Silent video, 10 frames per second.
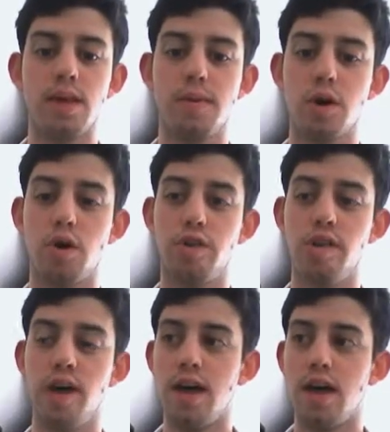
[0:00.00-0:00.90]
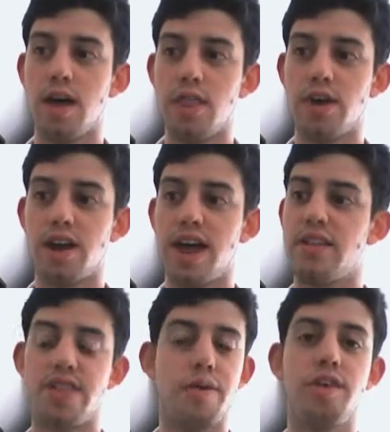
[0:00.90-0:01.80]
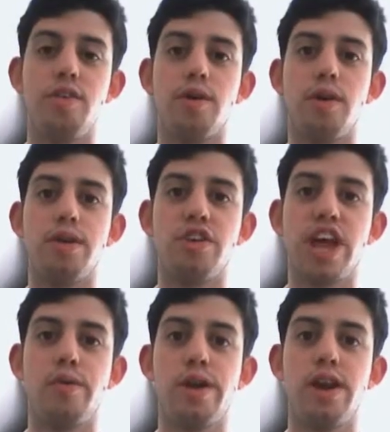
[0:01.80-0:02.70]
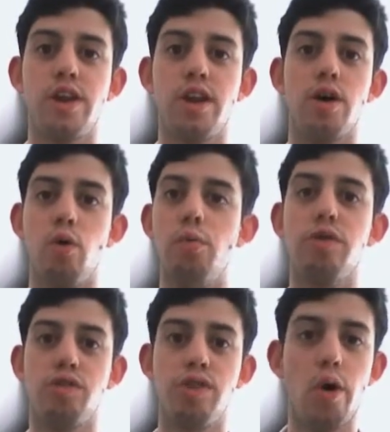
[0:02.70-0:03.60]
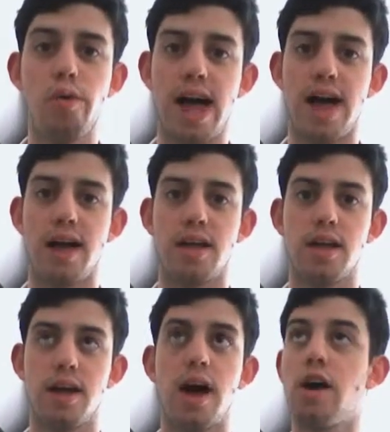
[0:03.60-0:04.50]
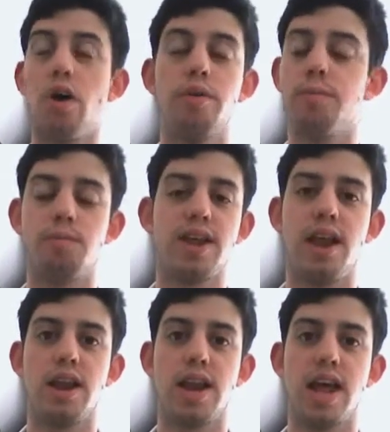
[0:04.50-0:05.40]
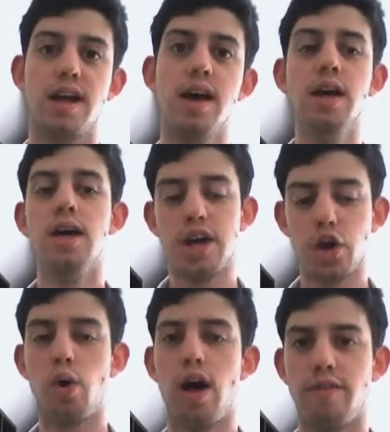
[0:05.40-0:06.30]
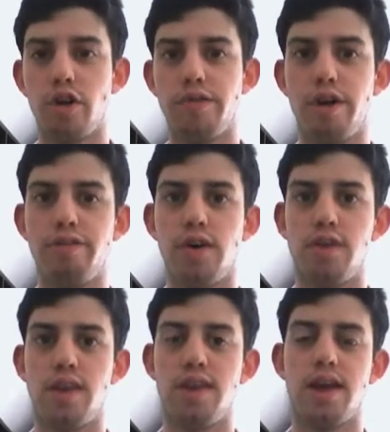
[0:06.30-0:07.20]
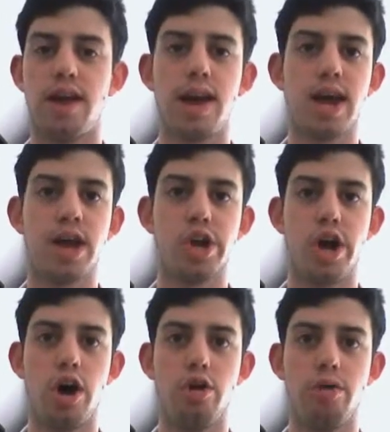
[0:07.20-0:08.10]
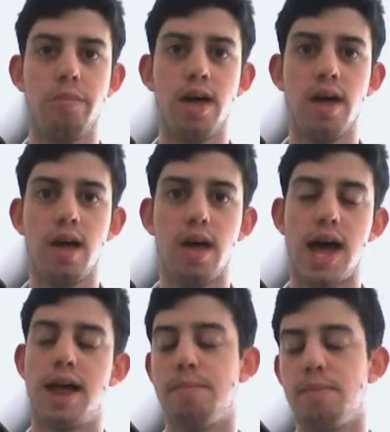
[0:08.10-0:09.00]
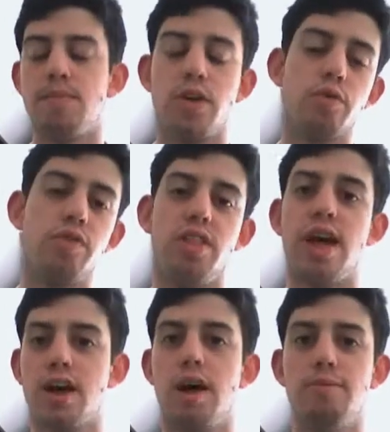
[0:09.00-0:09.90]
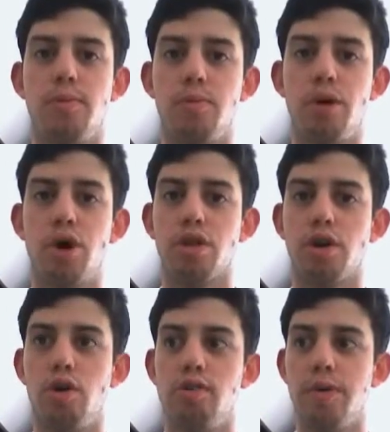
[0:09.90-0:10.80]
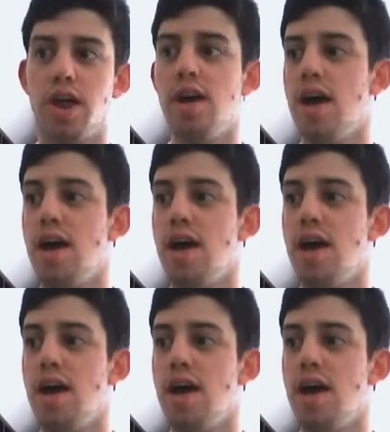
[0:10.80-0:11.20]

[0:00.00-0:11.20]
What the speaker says: because there is genuinely almost no lag. I can't tell any lag. And sure, I've got a very fast internet connection at home, and you'll see that comes up as part of the cons, but